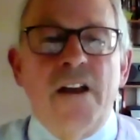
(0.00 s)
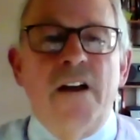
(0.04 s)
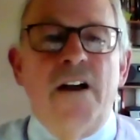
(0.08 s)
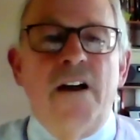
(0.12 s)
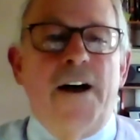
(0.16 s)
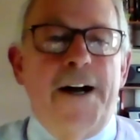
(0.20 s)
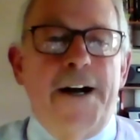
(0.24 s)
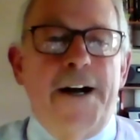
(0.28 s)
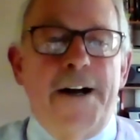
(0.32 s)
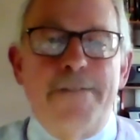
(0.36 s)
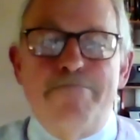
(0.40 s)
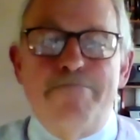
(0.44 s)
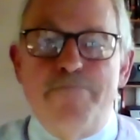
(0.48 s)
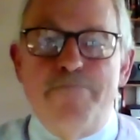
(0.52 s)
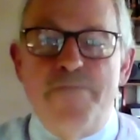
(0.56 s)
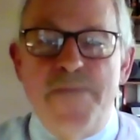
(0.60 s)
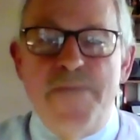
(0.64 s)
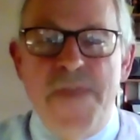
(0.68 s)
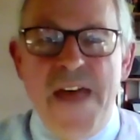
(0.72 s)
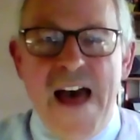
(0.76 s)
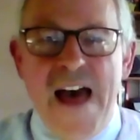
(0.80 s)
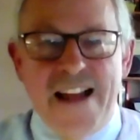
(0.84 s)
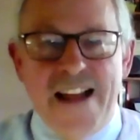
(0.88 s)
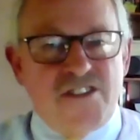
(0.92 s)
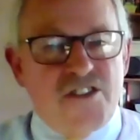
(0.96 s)
Uh,
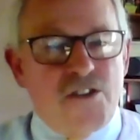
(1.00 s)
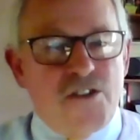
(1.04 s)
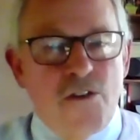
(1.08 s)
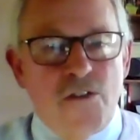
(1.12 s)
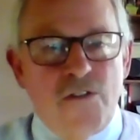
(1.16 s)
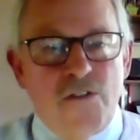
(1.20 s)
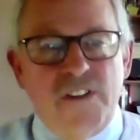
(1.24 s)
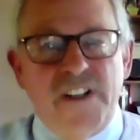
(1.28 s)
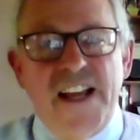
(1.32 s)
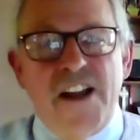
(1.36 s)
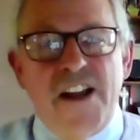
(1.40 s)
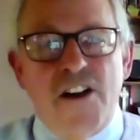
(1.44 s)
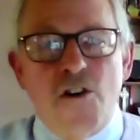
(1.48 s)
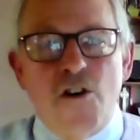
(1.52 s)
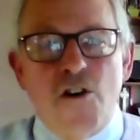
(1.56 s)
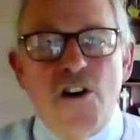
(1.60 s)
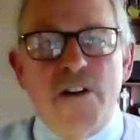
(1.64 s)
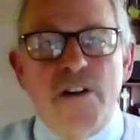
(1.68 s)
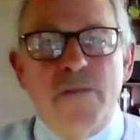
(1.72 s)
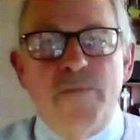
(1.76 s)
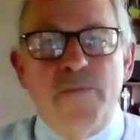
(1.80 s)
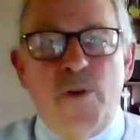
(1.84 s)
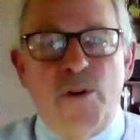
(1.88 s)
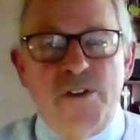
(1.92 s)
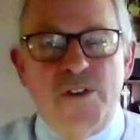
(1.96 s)
that certainly
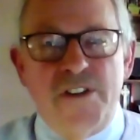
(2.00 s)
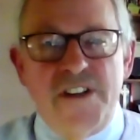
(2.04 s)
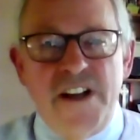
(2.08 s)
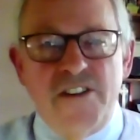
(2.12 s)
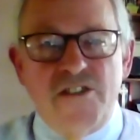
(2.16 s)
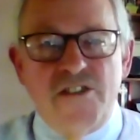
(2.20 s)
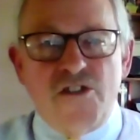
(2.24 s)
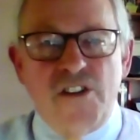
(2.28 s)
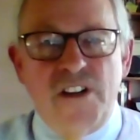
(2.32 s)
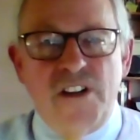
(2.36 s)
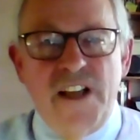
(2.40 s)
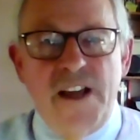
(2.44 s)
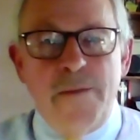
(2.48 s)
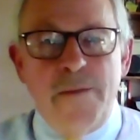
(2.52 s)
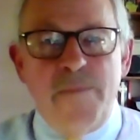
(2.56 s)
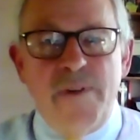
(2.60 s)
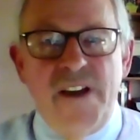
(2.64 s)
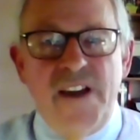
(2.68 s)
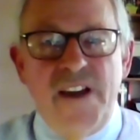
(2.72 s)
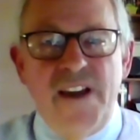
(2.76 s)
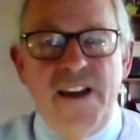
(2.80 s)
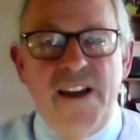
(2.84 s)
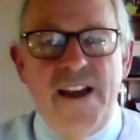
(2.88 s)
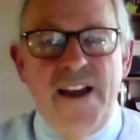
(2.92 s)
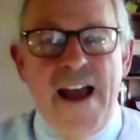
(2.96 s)
could potentially
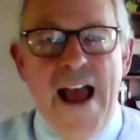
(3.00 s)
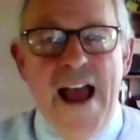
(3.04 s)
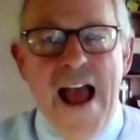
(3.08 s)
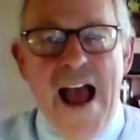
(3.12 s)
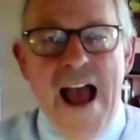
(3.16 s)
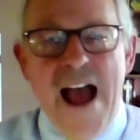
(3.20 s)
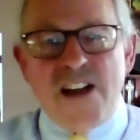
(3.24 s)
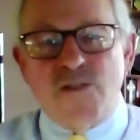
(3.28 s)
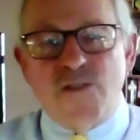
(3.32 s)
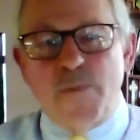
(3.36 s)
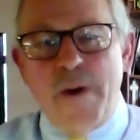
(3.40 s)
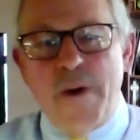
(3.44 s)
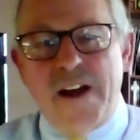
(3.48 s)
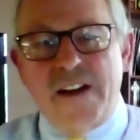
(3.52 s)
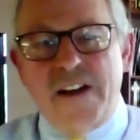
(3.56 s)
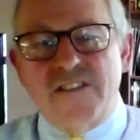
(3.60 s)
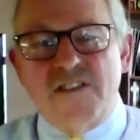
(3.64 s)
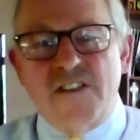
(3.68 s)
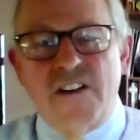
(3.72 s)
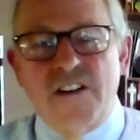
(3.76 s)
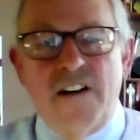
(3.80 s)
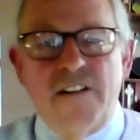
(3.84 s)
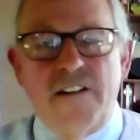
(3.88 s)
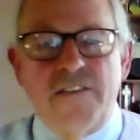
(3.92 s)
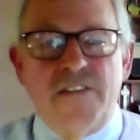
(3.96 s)
be
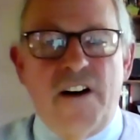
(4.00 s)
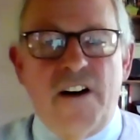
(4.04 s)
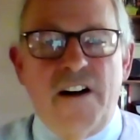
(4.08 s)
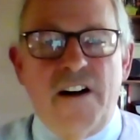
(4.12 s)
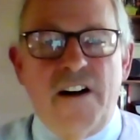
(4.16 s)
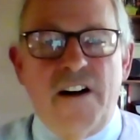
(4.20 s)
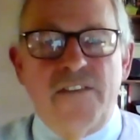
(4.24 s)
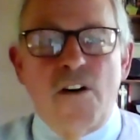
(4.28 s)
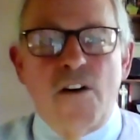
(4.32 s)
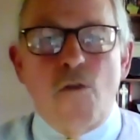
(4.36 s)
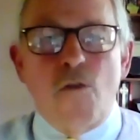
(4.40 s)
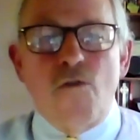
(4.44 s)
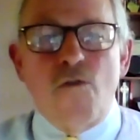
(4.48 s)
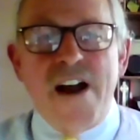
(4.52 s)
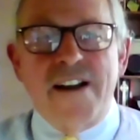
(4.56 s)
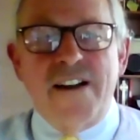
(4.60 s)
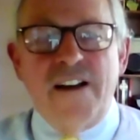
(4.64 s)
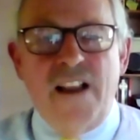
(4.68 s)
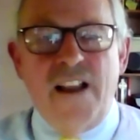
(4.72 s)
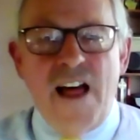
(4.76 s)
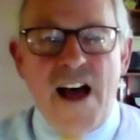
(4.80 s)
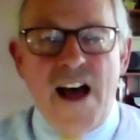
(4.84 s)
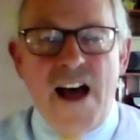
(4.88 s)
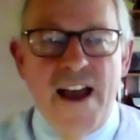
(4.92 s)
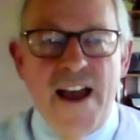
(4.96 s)
aspects of, of a red
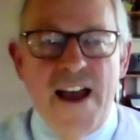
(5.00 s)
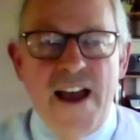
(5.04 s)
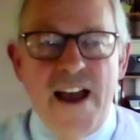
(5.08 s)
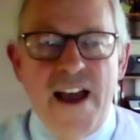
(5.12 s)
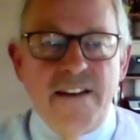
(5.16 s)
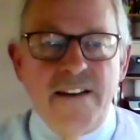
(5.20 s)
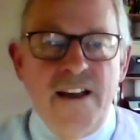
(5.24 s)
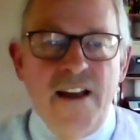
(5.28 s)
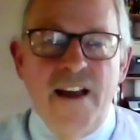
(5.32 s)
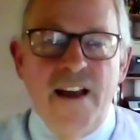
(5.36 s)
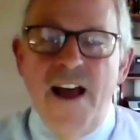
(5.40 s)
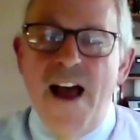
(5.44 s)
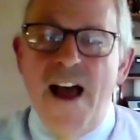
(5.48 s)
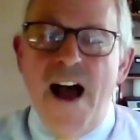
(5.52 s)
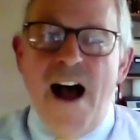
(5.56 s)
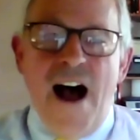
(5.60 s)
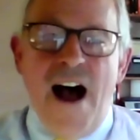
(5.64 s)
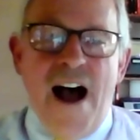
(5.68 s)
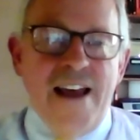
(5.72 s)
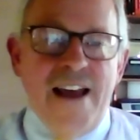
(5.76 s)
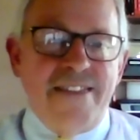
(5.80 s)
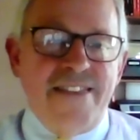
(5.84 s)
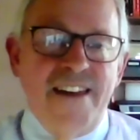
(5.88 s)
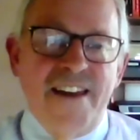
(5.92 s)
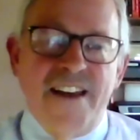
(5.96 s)
line.
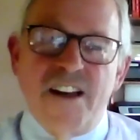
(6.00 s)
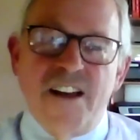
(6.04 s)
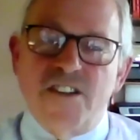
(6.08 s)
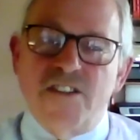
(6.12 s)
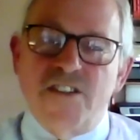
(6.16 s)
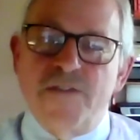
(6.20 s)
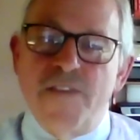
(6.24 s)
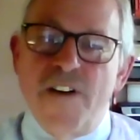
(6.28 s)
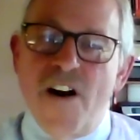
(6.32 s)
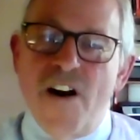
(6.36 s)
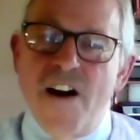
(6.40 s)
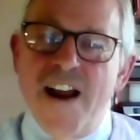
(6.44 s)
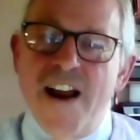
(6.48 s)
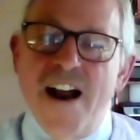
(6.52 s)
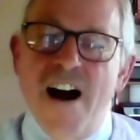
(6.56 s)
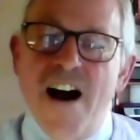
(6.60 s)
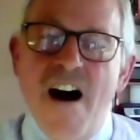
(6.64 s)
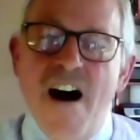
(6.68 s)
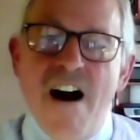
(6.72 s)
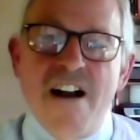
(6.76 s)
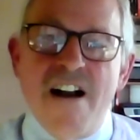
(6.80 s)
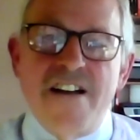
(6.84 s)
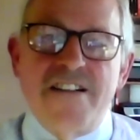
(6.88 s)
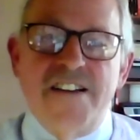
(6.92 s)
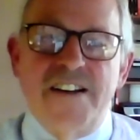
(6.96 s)
I think it's very
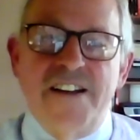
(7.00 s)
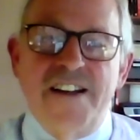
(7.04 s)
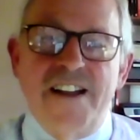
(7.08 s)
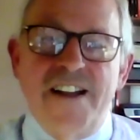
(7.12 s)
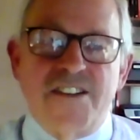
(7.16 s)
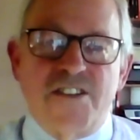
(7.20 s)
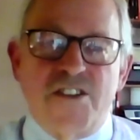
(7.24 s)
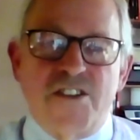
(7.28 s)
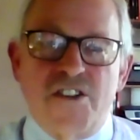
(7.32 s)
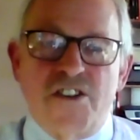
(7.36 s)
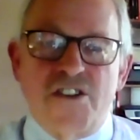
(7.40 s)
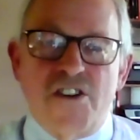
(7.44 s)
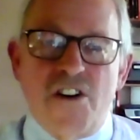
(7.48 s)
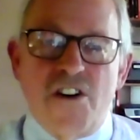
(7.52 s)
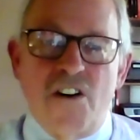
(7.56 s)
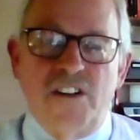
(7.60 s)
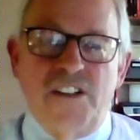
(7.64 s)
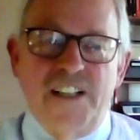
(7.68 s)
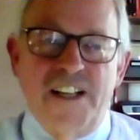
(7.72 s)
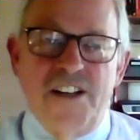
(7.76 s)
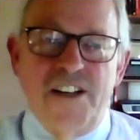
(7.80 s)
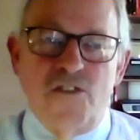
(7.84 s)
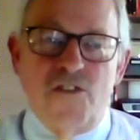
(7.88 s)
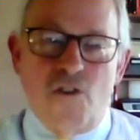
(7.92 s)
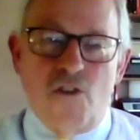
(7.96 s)
hard to
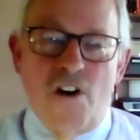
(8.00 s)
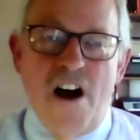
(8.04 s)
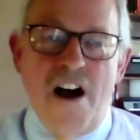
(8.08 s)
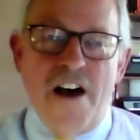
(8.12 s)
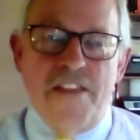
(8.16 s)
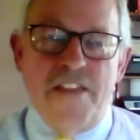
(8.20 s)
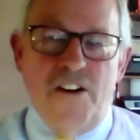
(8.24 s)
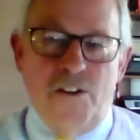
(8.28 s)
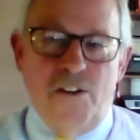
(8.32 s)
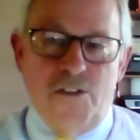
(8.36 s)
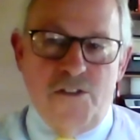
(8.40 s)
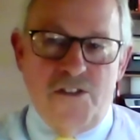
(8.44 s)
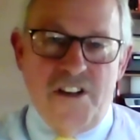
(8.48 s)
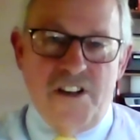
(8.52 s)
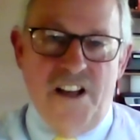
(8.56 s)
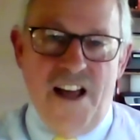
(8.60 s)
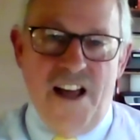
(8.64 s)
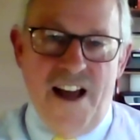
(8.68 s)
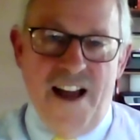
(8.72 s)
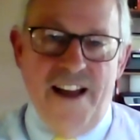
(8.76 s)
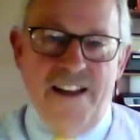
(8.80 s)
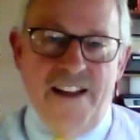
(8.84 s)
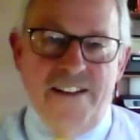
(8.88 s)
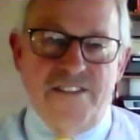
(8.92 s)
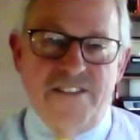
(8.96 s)
necessarily draw those
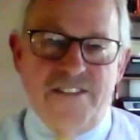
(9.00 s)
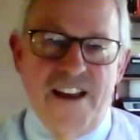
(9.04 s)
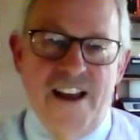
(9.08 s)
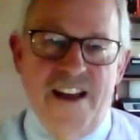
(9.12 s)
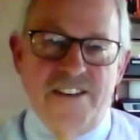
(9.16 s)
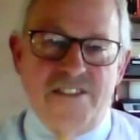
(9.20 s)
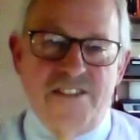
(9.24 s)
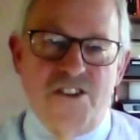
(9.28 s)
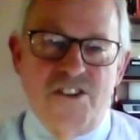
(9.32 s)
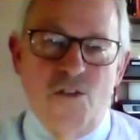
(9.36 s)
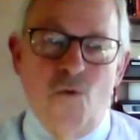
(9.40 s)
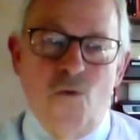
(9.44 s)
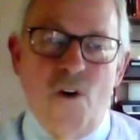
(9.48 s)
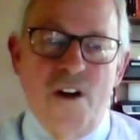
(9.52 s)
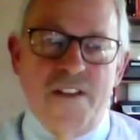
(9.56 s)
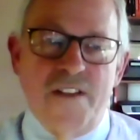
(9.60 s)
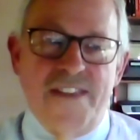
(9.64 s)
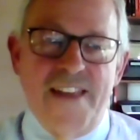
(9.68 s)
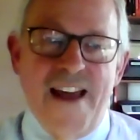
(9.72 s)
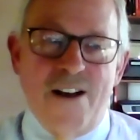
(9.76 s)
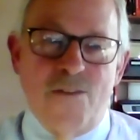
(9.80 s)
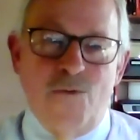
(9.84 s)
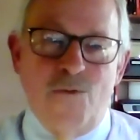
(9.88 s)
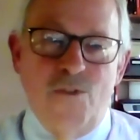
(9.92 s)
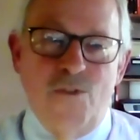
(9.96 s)
lines as to what
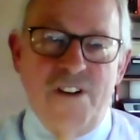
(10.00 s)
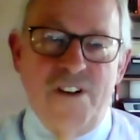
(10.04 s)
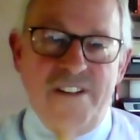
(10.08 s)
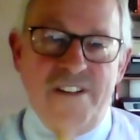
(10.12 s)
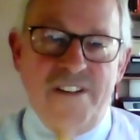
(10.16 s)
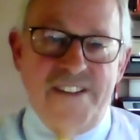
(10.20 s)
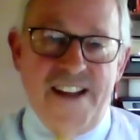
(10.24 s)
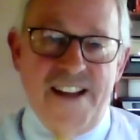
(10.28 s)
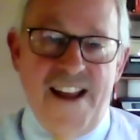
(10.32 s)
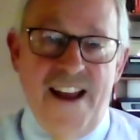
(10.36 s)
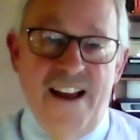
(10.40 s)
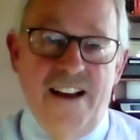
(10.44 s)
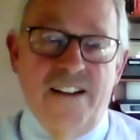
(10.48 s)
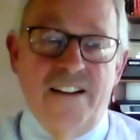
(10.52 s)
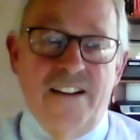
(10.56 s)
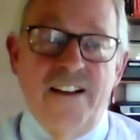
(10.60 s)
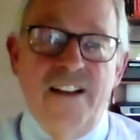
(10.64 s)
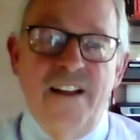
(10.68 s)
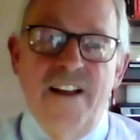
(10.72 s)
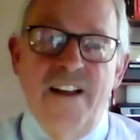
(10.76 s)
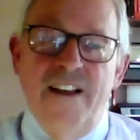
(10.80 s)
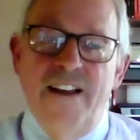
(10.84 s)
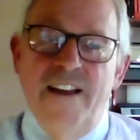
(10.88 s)
that would entail.